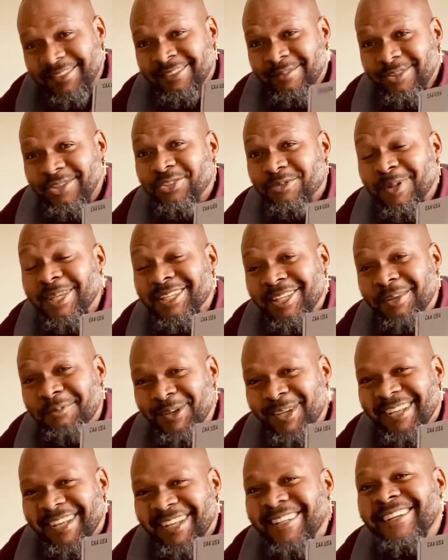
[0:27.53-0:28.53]
just basically put
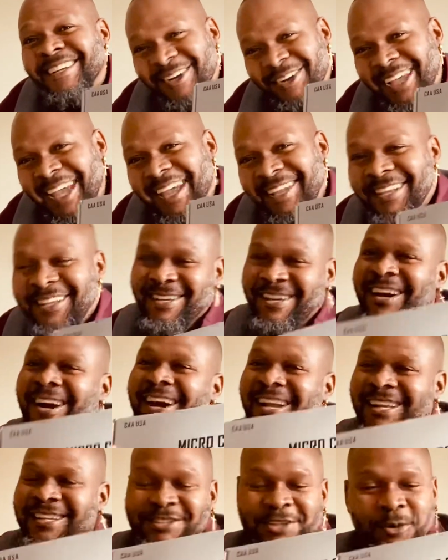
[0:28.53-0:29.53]
it in, okay? All right,
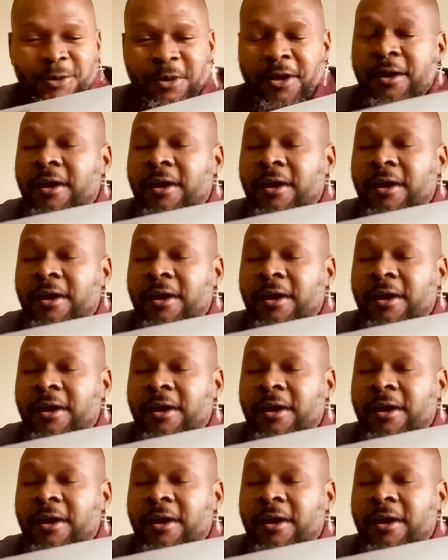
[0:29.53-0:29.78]
let's go.